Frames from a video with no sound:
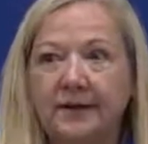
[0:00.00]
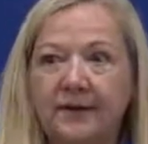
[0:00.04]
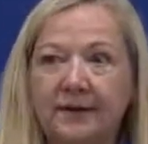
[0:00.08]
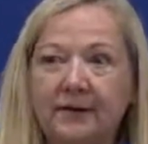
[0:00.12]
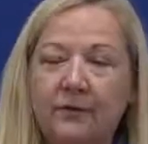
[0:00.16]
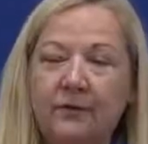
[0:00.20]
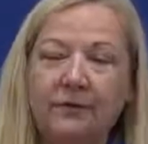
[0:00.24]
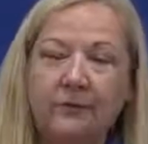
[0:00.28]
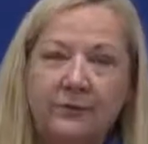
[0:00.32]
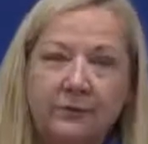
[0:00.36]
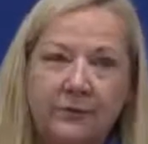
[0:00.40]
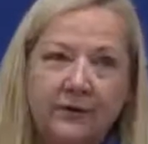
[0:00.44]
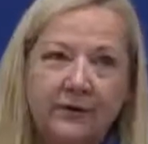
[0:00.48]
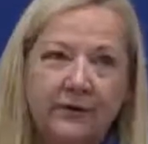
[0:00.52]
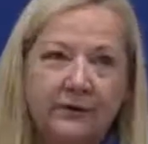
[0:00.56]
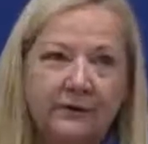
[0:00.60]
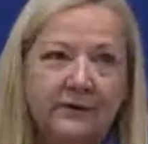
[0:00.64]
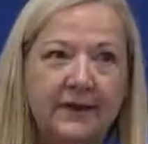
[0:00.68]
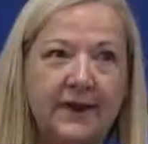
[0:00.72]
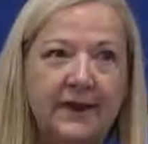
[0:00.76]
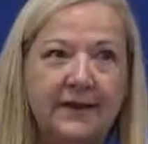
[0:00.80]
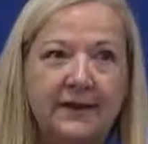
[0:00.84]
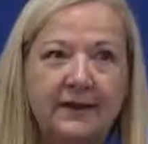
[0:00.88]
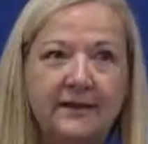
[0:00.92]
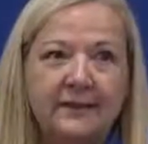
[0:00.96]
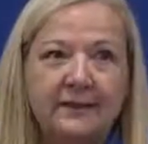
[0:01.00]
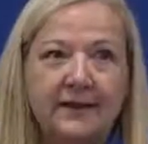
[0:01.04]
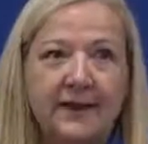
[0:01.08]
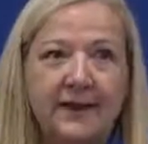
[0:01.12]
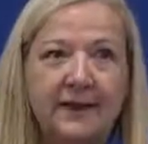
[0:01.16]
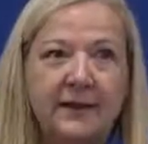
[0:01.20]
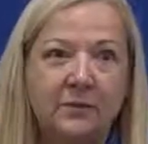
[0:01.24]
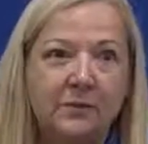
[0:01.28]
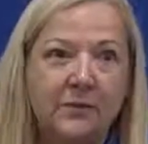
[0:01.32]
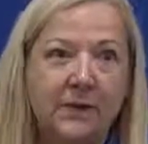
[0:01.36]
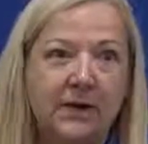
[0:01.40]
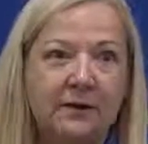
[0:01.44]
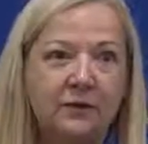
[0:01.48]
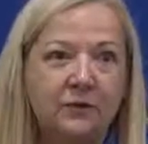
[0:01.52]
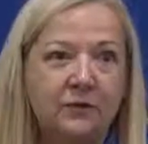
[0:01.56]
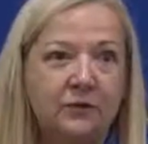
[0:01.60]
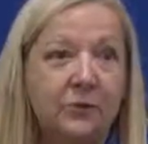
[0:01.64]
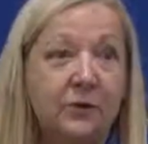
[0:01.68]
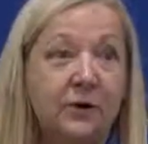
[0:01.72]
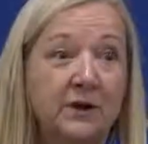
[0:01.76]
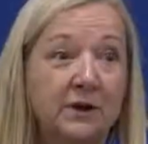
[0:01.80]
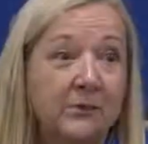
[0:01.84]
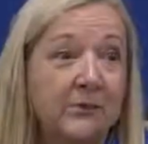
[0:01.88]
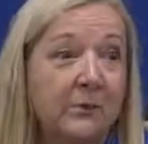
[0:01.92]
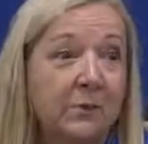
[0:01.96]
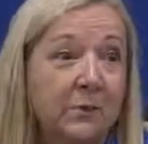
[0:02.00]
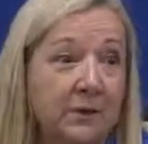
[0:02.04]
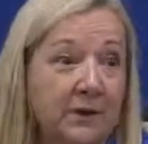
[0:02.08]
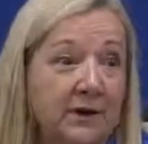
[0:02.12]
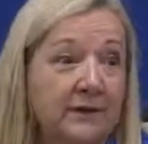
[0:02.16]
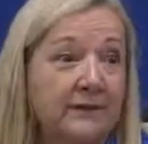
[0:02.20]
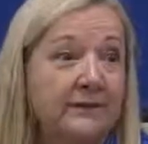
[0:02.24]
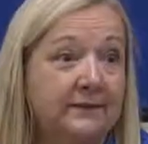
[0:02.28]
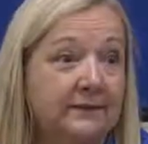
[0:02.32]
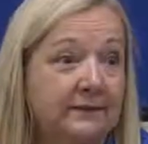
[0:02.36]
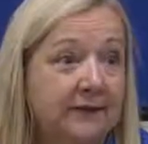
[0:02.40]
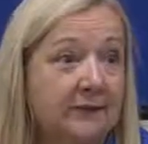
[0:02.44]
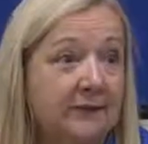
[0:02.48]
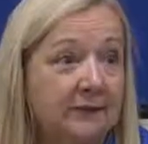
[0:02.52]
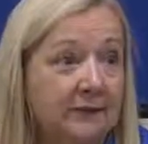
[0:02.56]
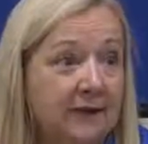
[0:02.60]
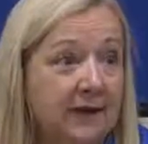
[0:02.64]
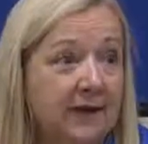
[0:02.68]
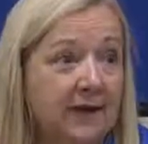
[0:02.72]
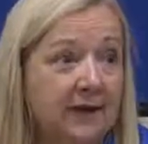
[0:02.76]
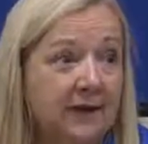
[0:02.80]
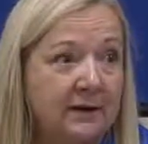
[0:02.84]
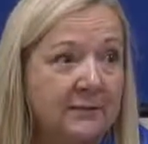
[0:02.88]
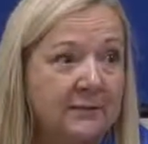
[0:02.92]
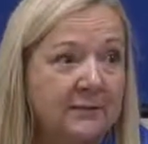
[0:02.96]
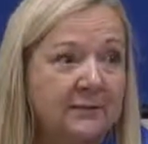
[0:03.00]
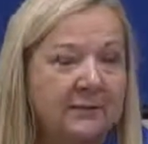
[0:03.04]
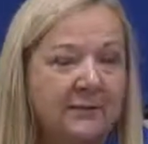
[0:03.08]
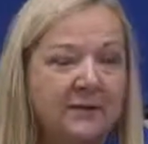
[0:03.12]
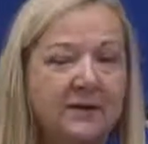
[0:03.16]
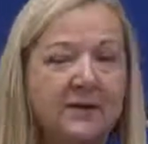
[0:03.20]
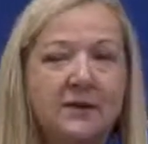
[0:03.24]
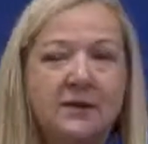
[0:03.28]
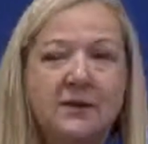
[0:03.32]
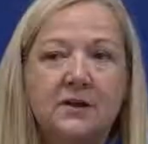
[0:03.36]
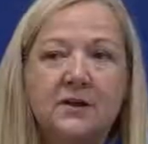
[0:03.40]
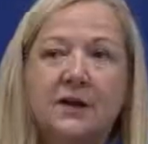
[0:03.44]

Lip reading: It'll take it down about 20 points sometimes.